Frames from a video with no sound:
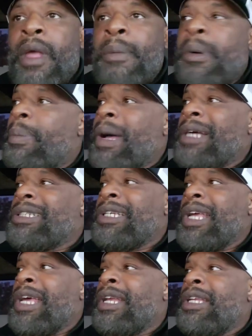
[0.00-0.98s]
I'm a
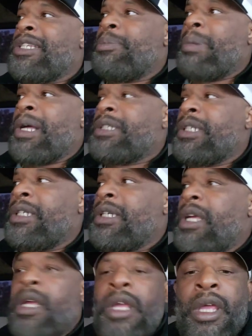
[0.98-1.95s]
boxing analyst, a
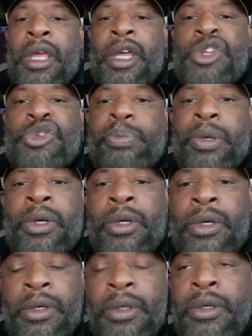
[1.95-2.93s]
boxing expert.